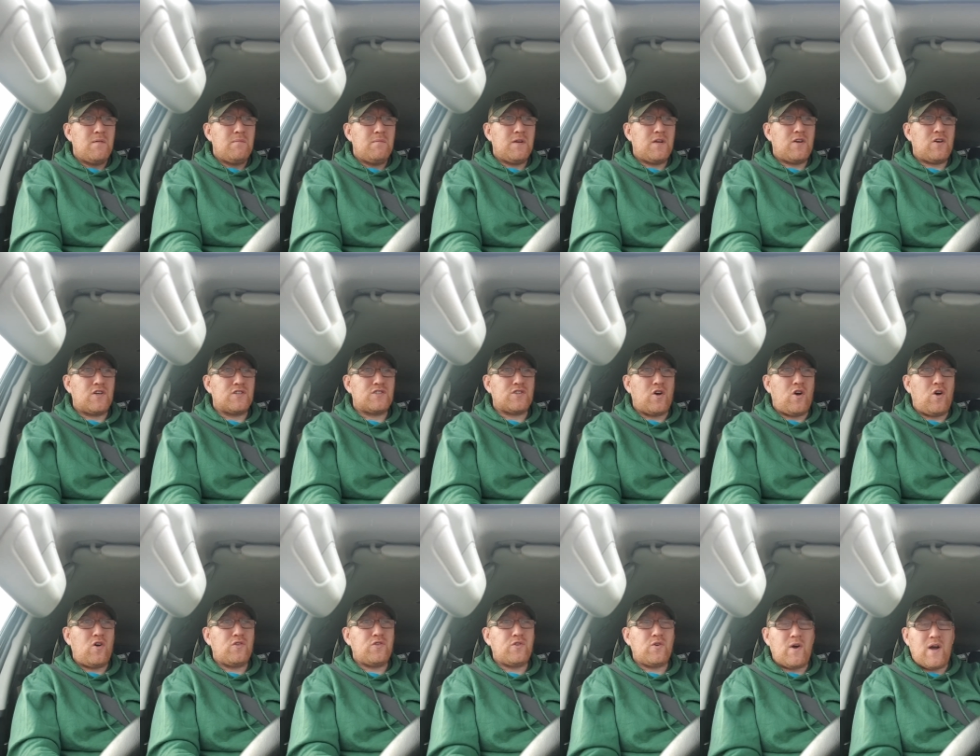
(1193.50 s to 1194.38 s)
Because
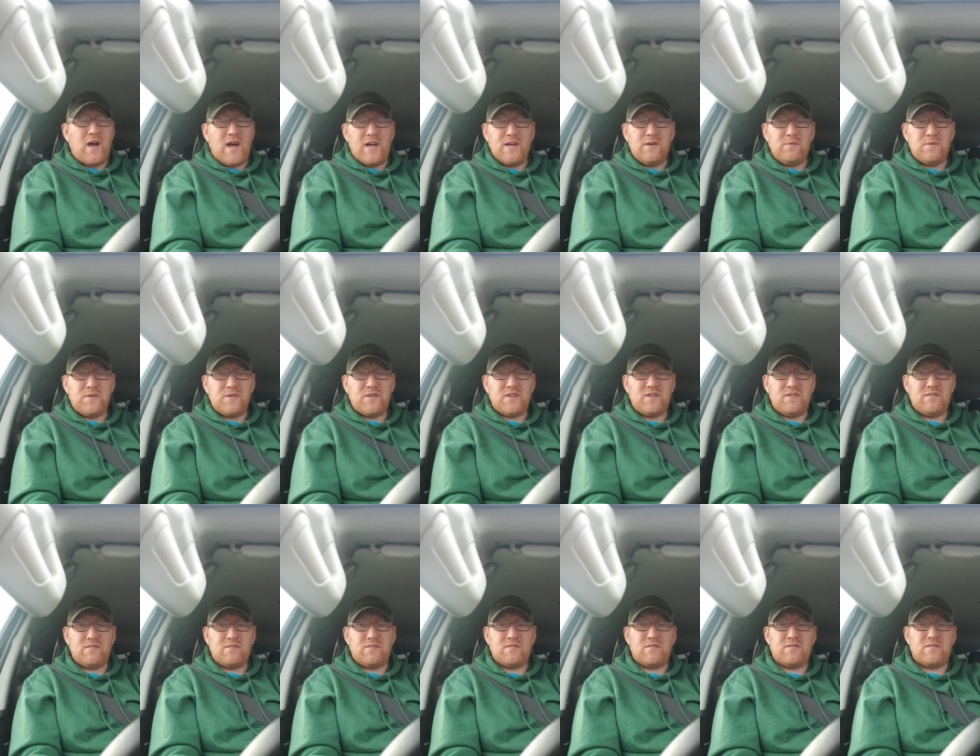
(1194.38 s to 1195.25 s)
although I
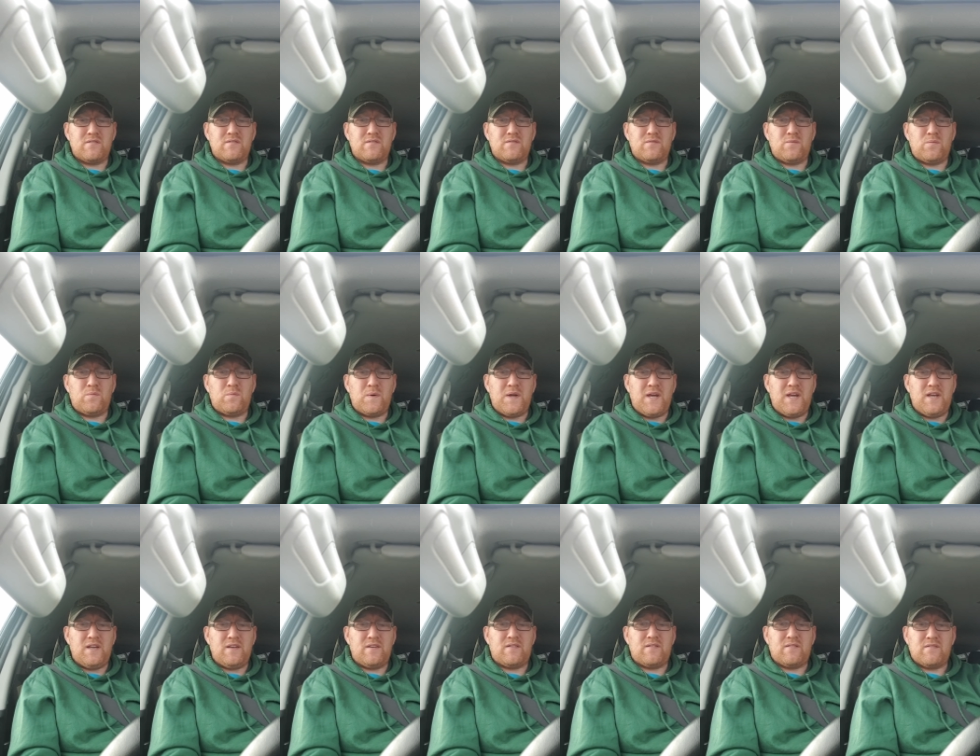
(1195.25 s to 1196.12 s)
wouldn't
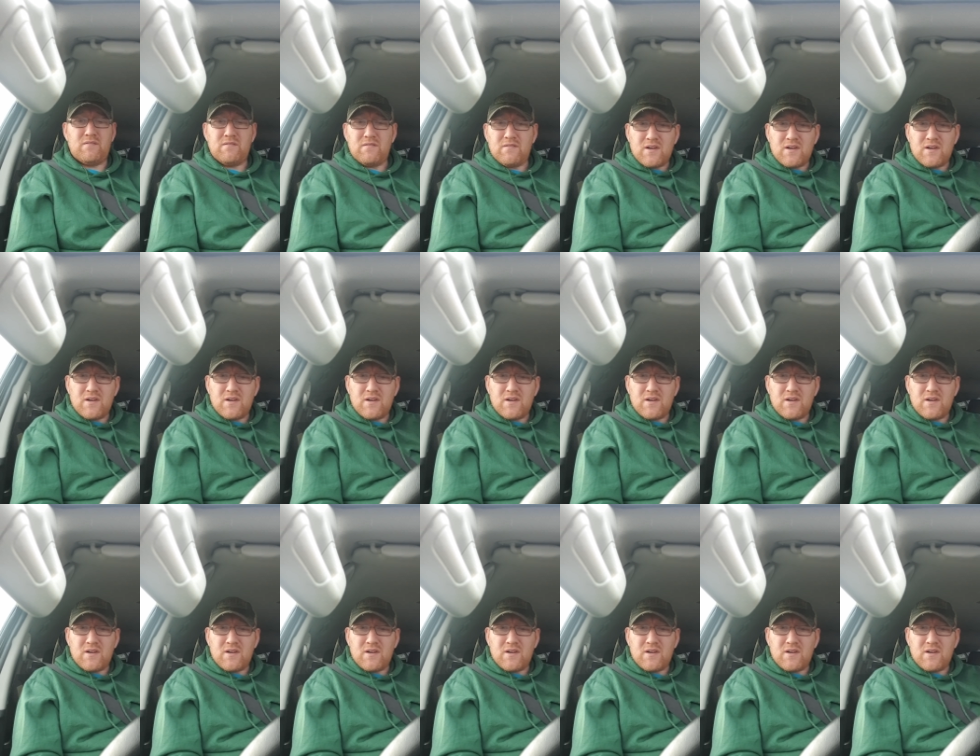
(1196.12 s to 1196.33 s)
wait